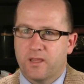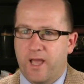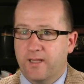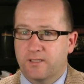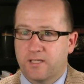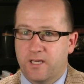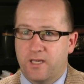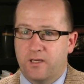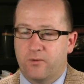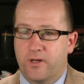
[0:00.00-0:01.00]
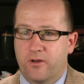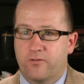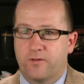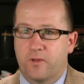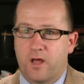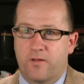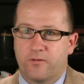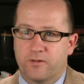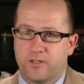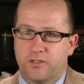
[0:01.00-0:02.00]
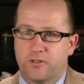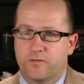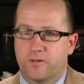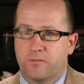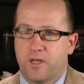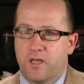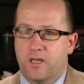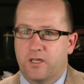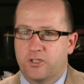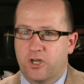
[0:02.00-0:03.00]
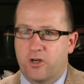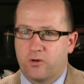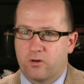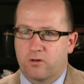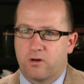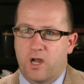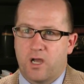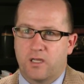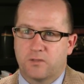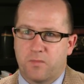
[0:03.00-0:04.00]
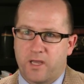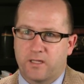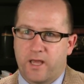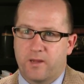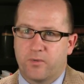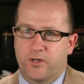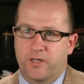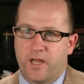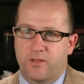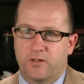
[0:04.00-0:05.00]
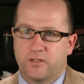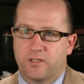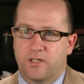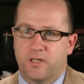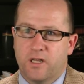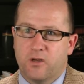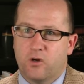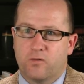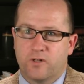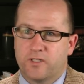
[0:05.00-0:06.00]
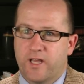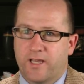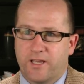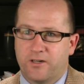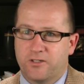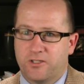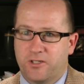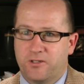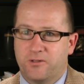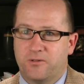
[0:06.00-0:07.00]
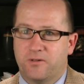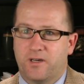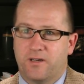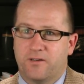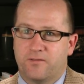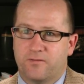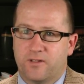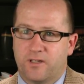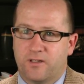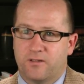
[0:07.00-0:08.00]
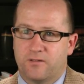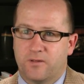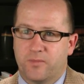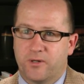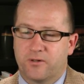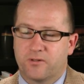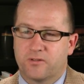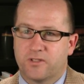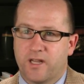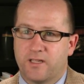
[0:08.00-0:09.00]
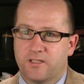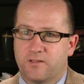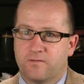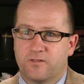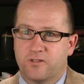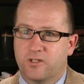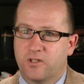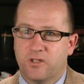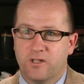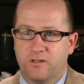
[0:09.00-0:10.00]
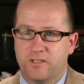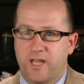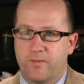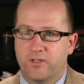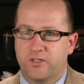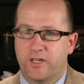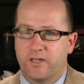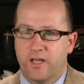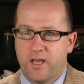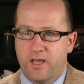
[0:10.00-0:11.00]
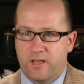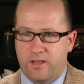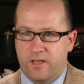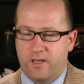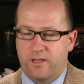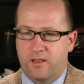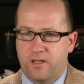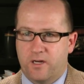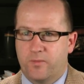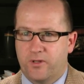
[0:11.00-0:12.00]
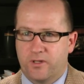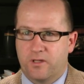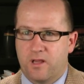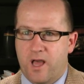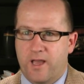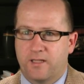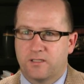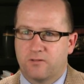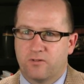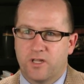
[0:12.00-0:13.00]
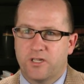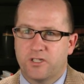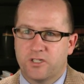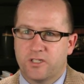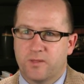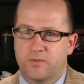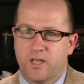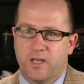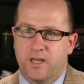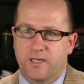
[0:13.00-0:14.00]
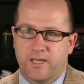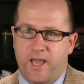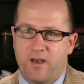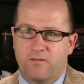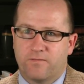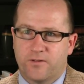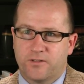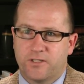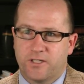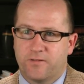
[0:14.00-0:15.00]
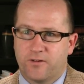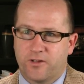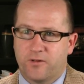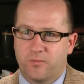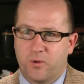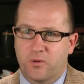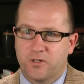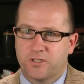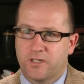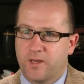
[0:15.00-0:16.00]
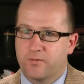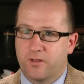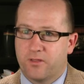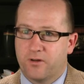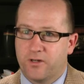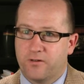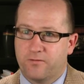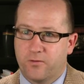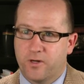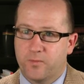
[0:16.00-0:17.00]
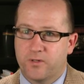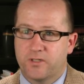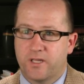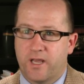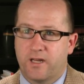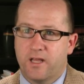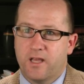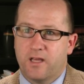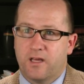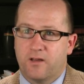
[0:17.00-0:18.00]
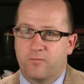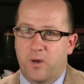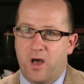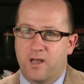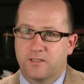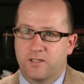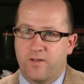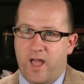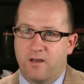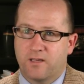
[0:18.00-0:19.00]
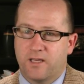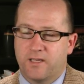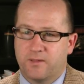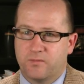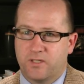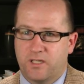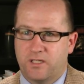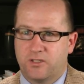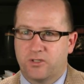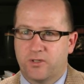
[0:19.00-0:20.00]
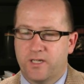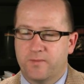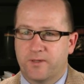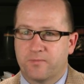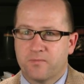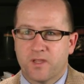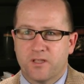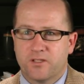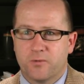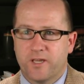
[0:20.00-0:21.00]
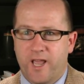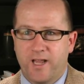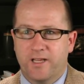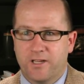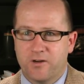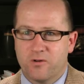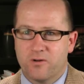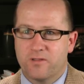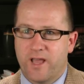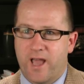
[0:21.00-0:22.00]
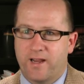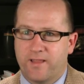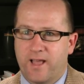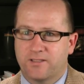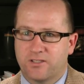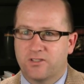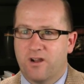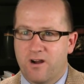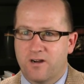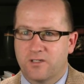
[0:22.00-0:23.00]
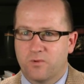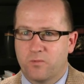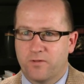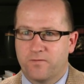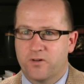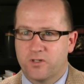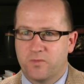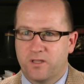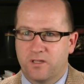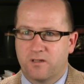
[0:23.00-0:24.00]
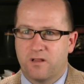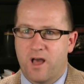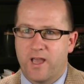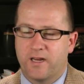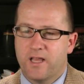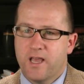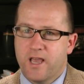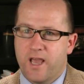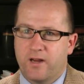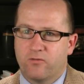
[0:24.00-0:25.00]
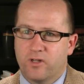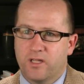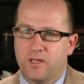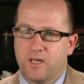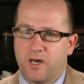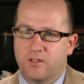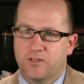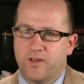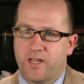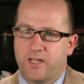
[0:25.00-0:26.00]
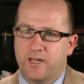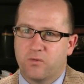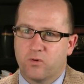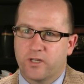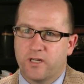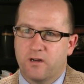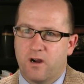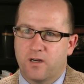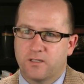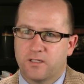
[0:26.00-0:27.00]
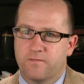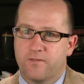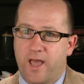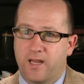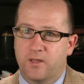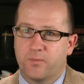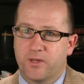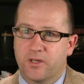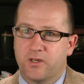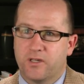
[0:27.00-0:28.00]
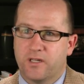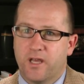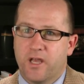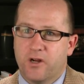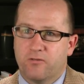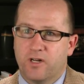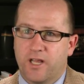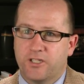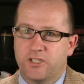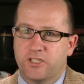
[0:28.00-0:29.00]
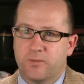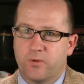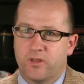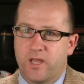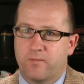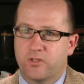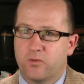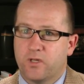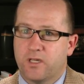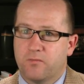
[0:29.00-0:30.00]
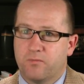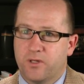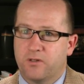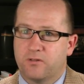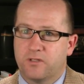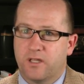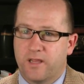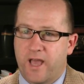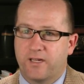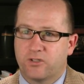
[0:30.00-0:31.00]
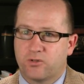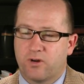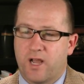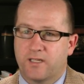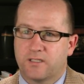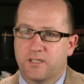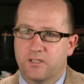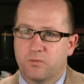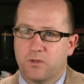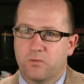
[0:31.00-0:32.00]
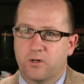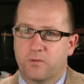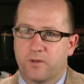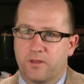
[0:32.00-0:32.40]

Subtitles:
That's key. We know from a lot of the research from John Norcross, Mike Lambert, and others that over a decade or two of empirical studies have clearly demonstrated that Therapeutic Alliance and relationships account for a significant portion, up to 30 to 40% of positive outcomes in treatment. So we can't ignore that, and that starts when we first meet the client and really cultivating and working hard to develop a good relationship with them so we can build that trust as we work